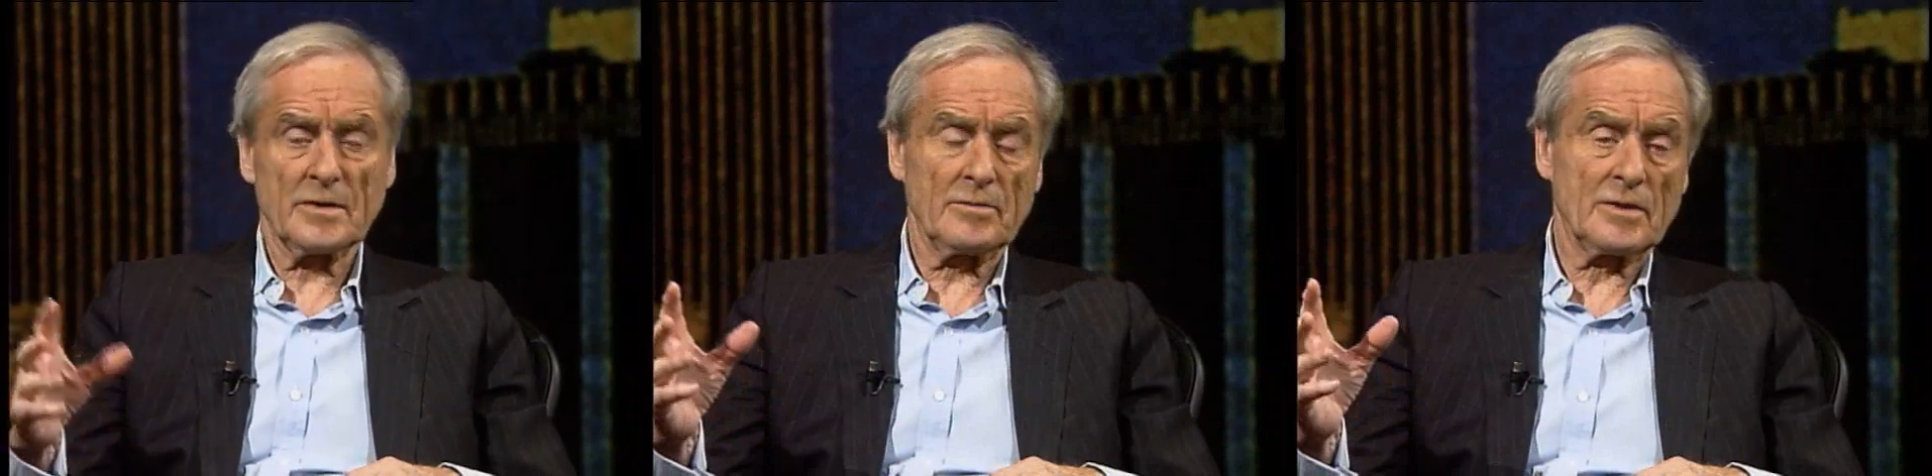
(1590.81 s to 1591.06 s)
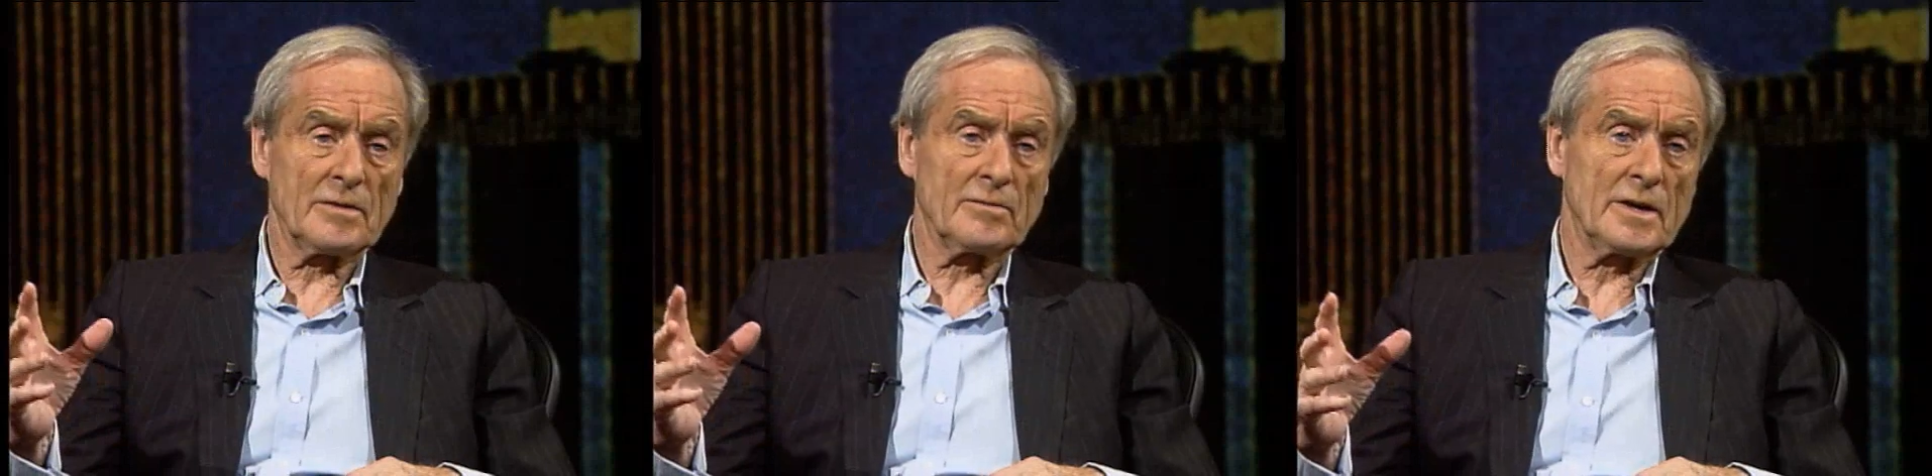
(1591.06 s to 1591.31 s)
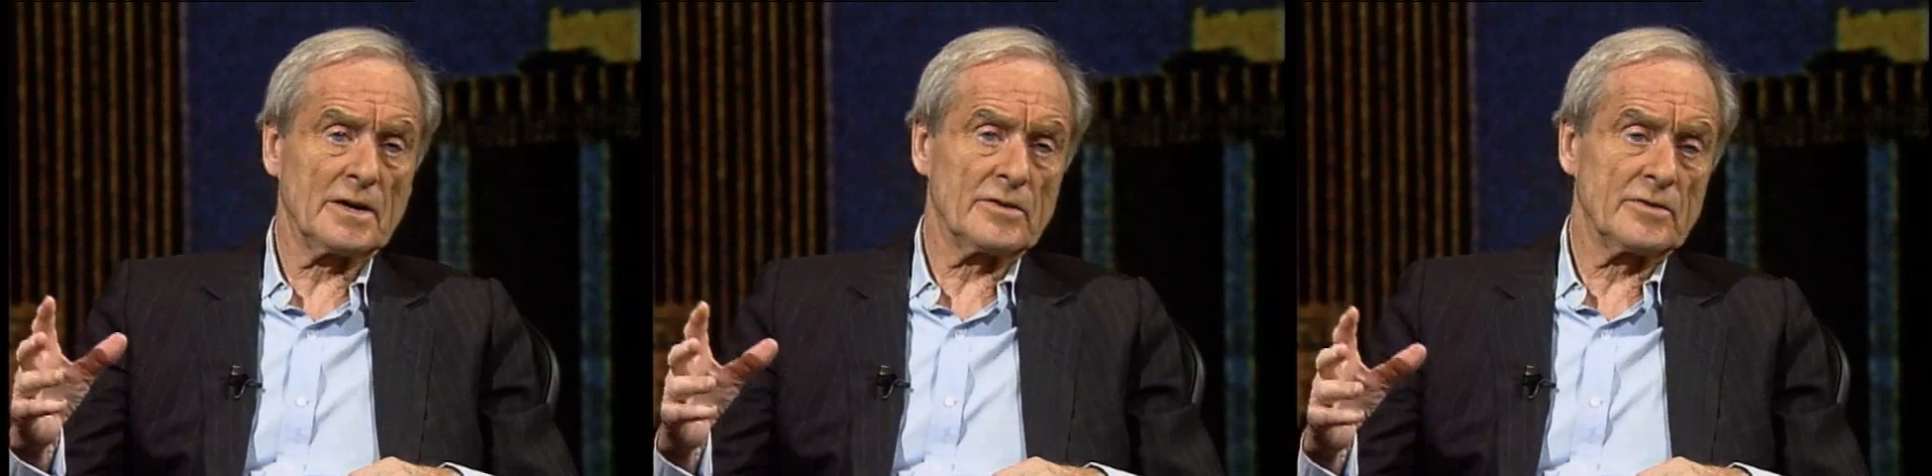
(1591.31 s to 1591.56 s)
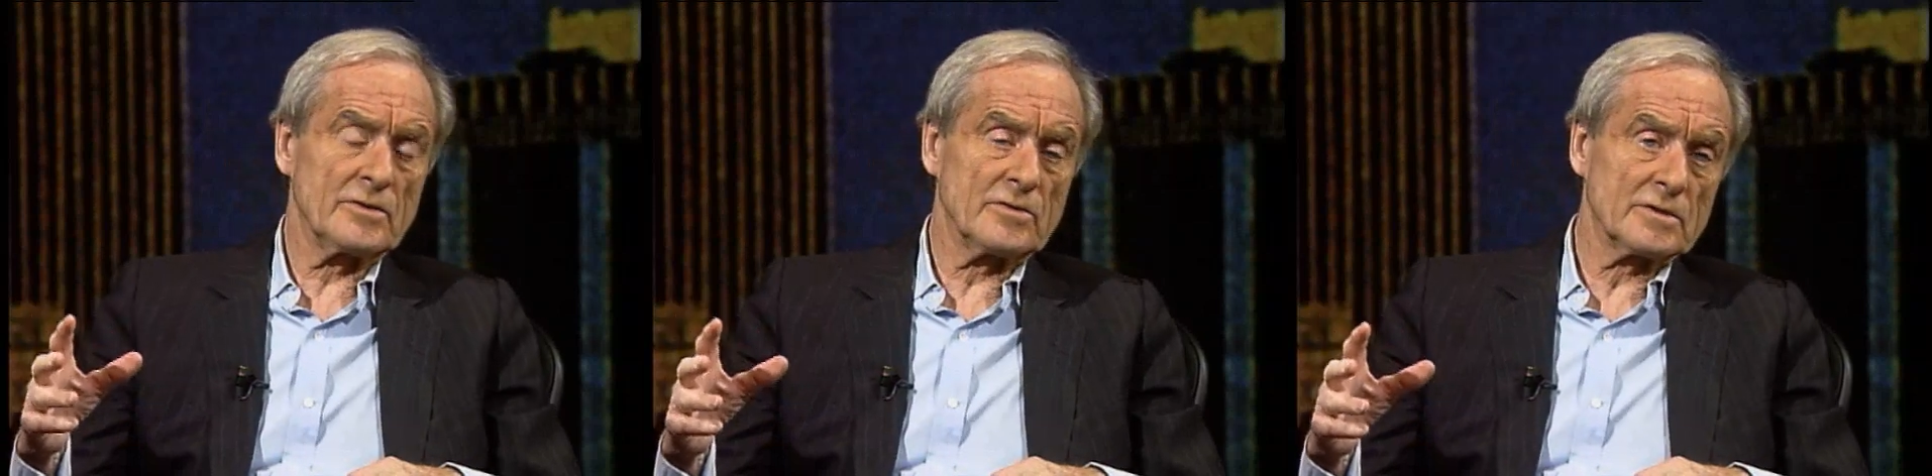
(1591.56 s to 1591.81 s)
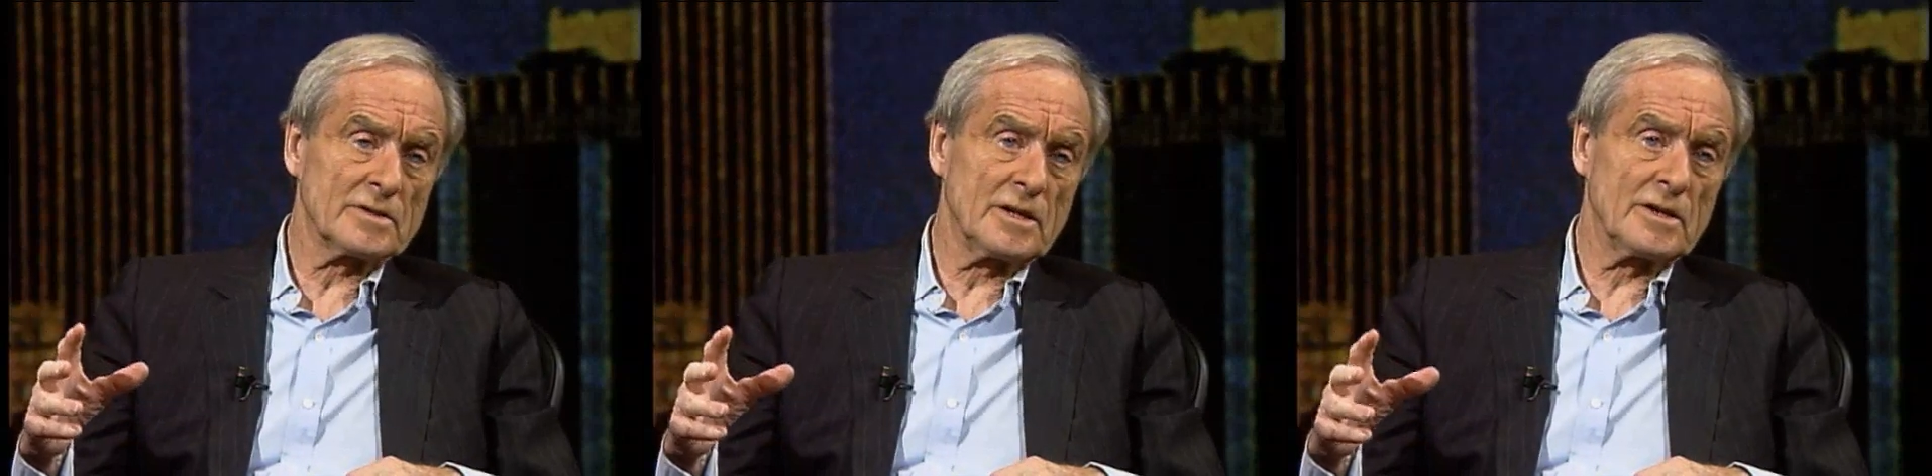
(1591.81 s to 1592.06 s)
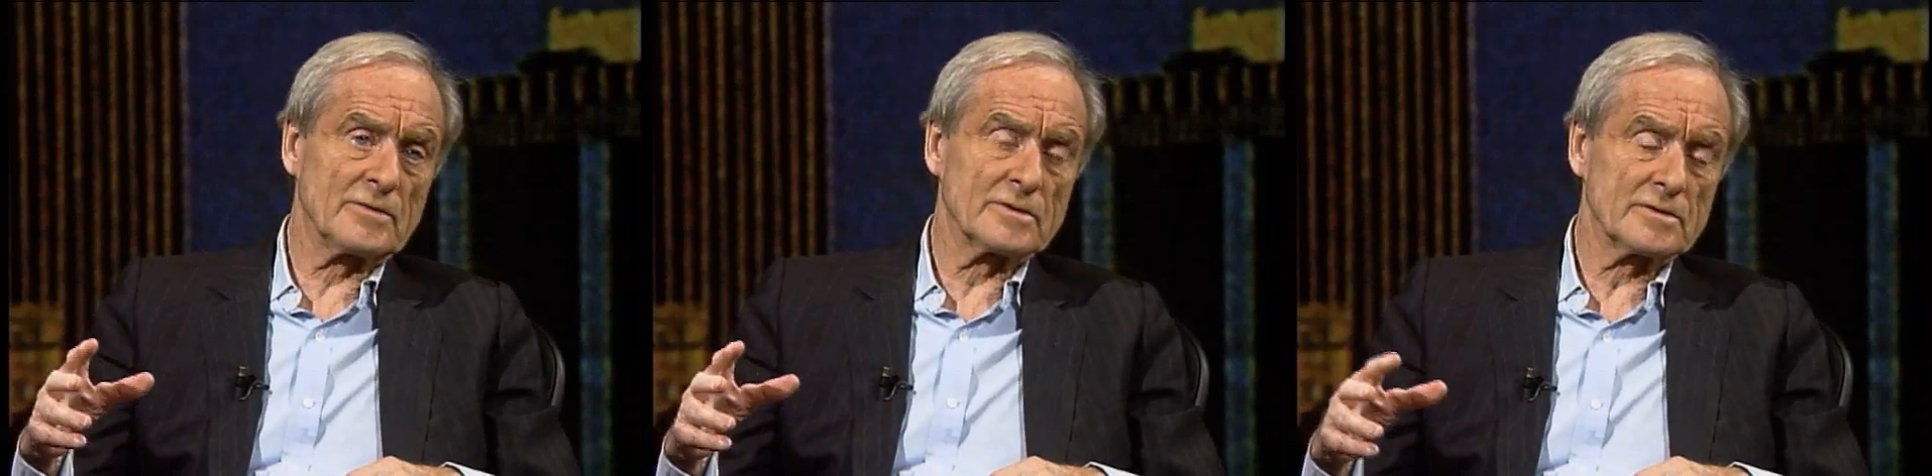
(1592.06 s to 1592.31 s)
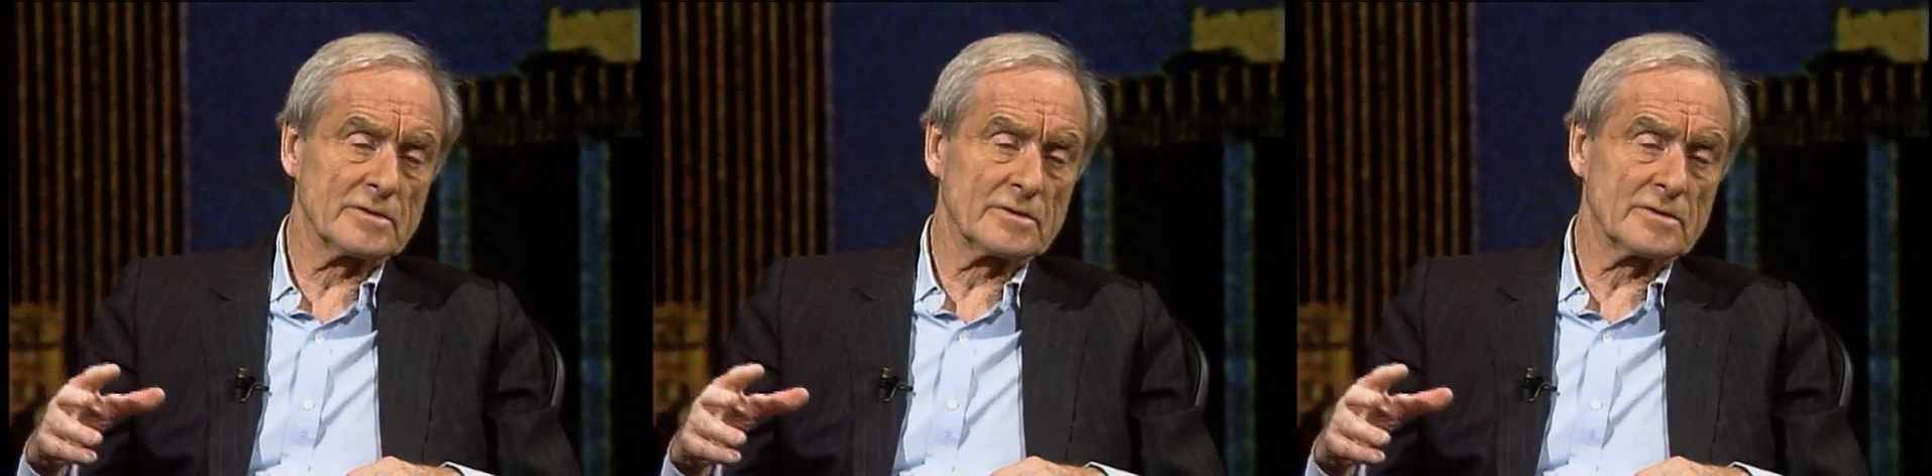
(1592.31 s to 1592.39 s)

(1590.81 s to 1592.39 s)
He might buy the New York Times.